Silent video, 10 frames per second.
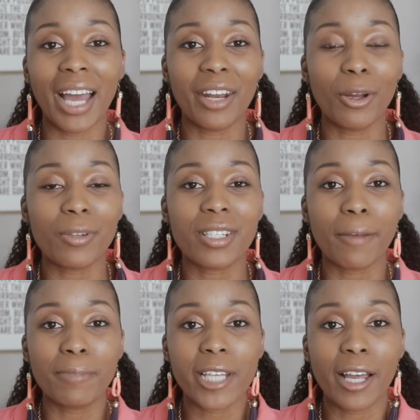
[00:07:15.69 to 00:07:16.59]
I know
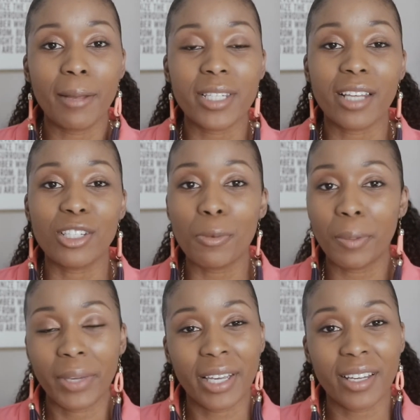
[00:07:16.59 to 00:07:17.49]
sometimes as
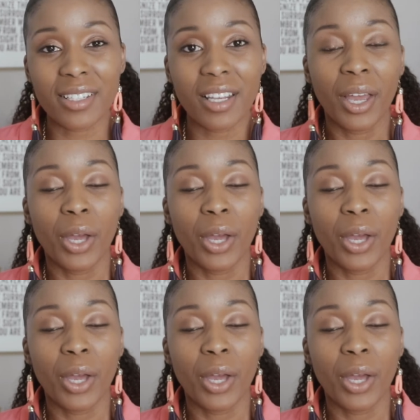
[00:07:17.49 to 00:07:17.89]
human beings,